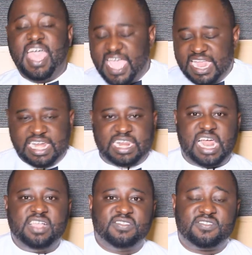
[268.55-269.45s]
and
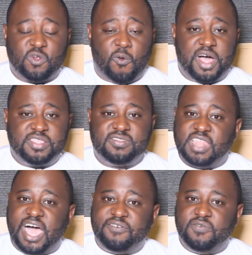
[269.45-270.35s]
runs towards the
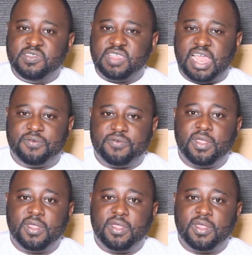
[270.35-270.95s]
love of his life.